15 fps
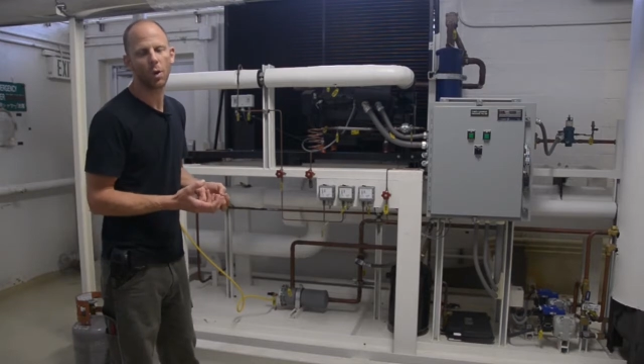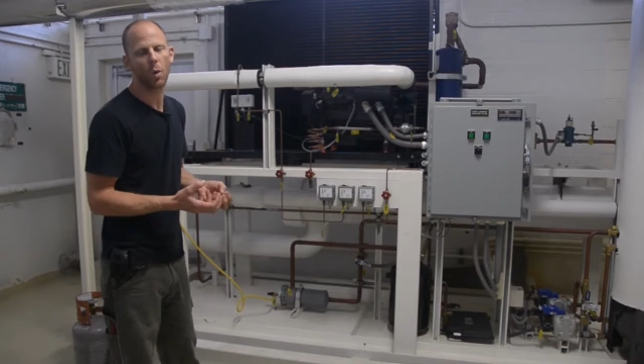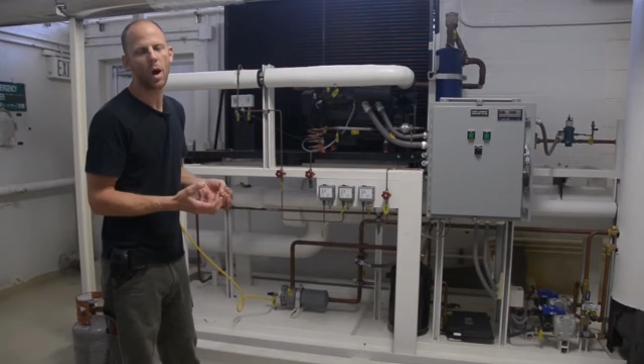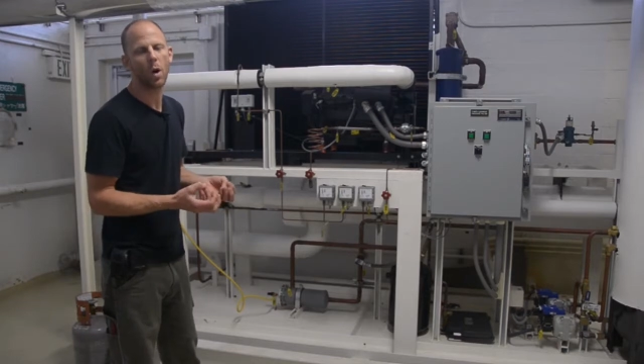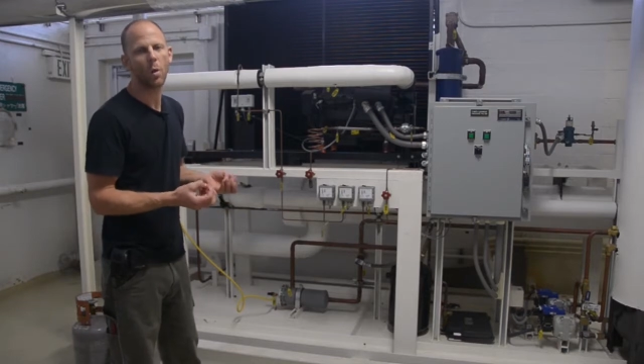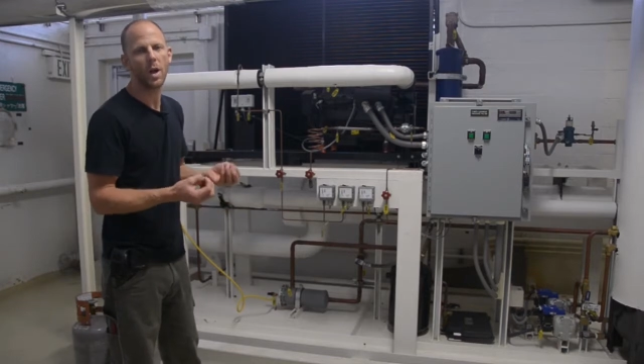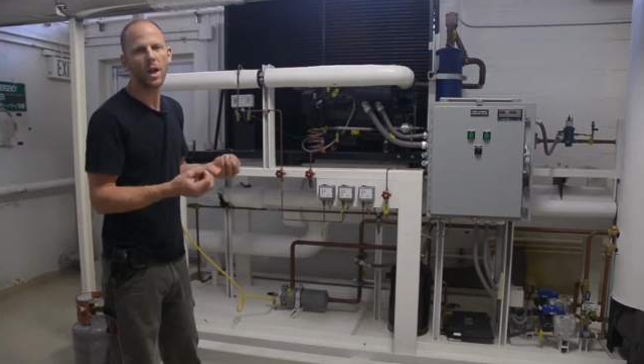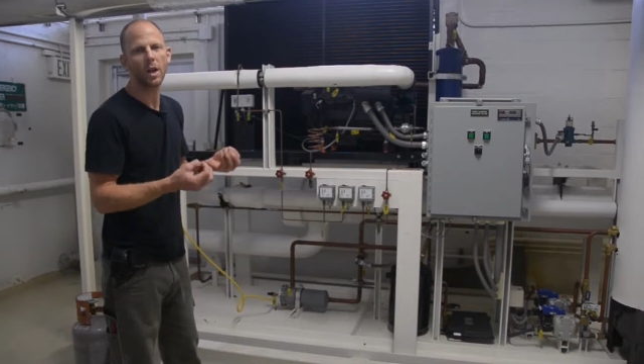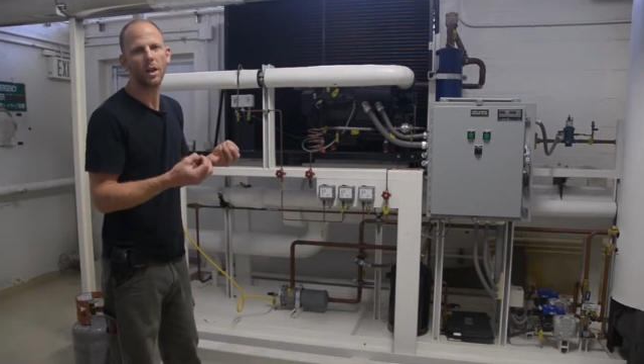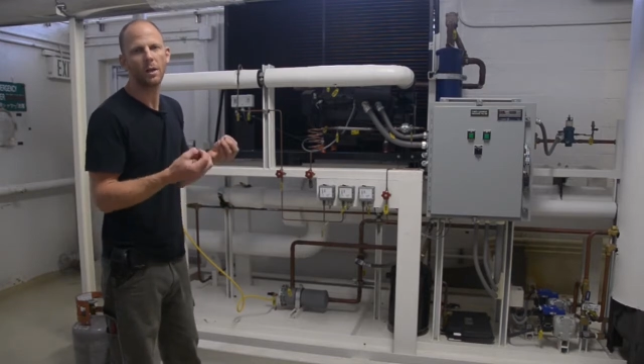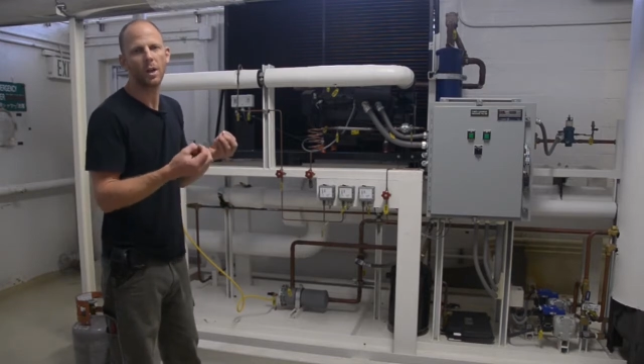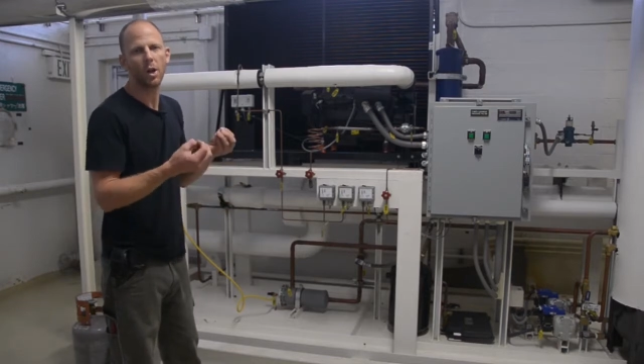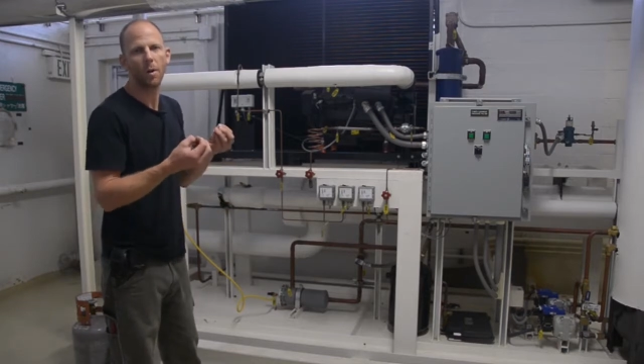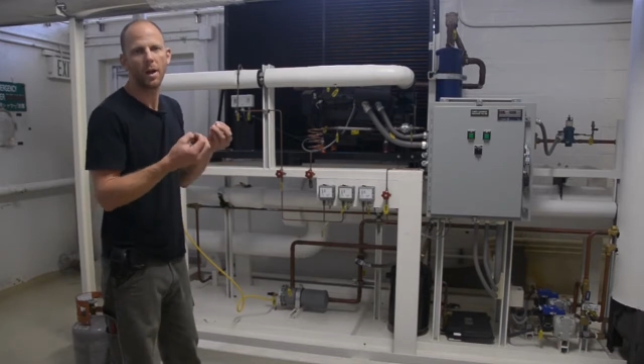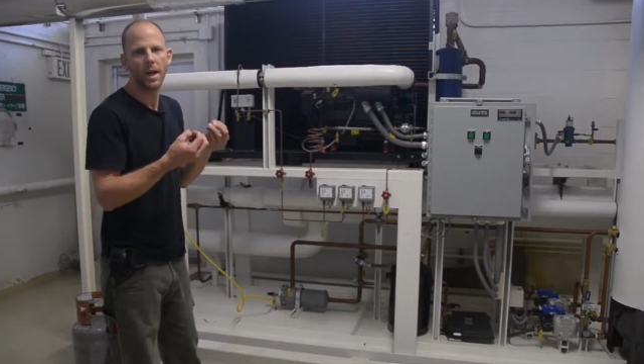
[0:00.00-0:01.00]
where we can
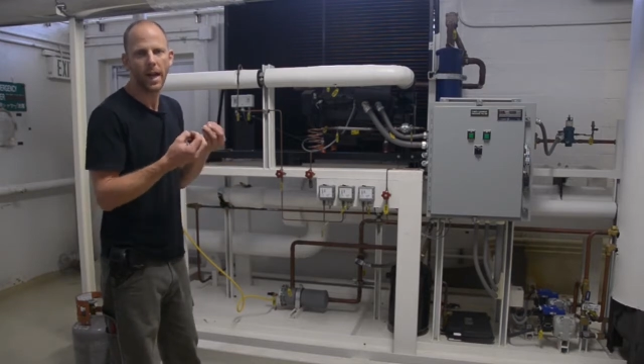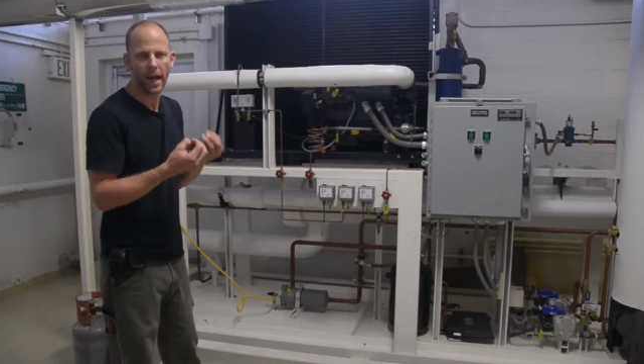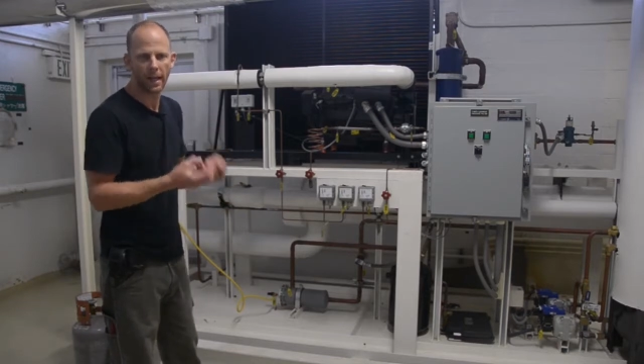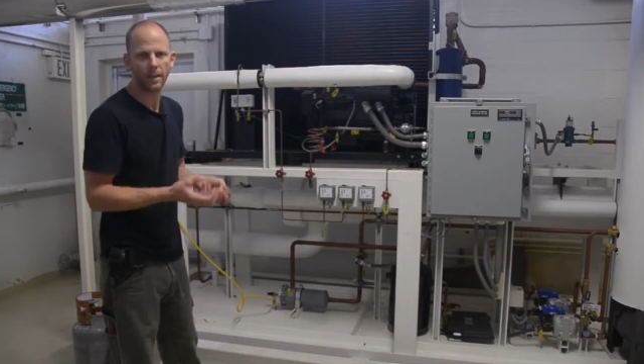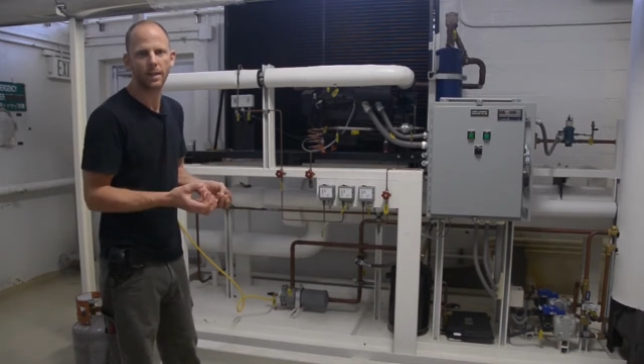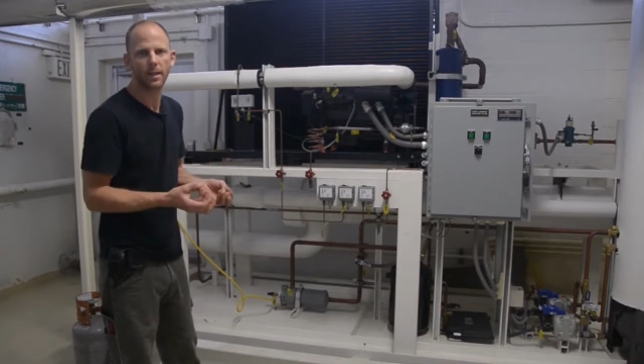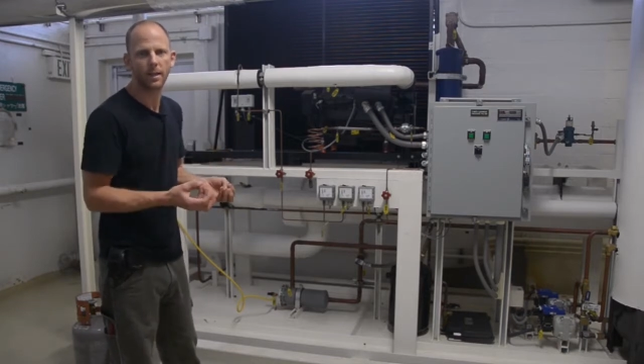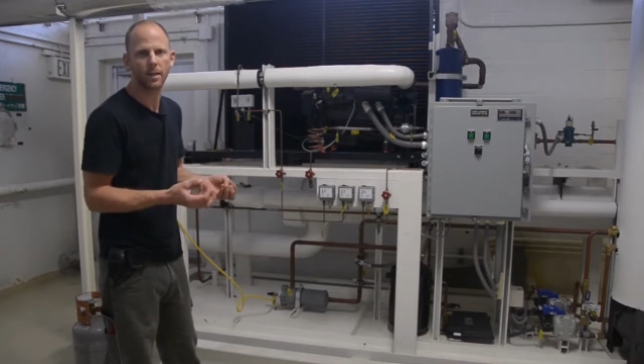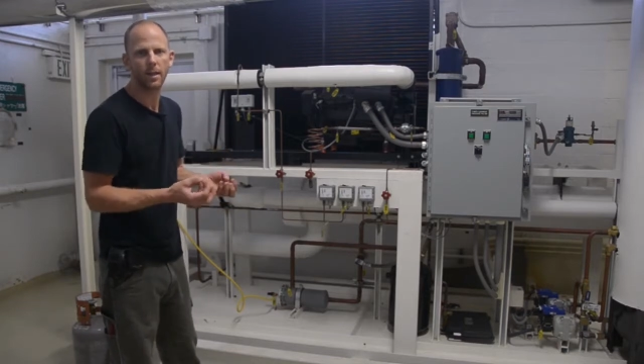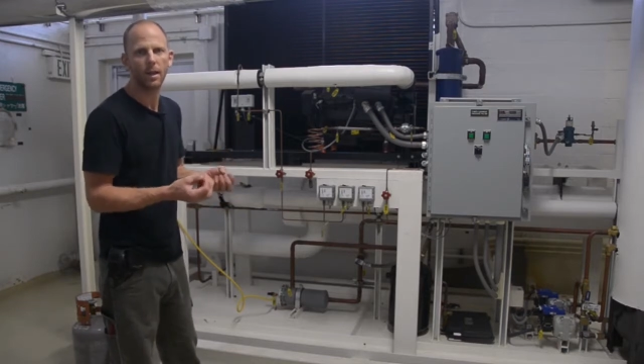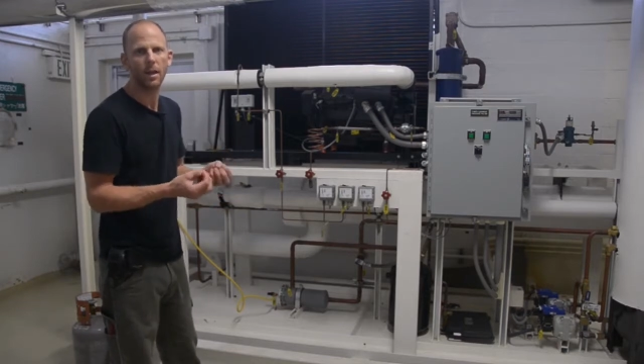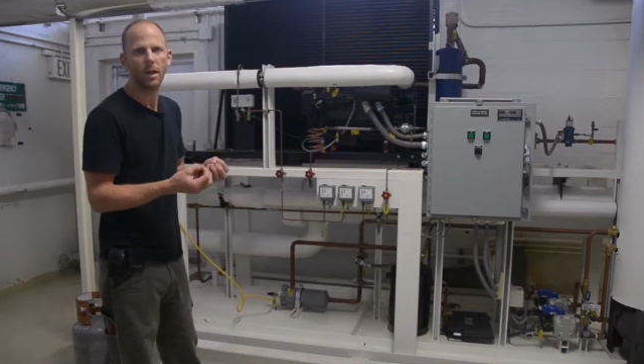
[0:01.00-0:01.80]
condense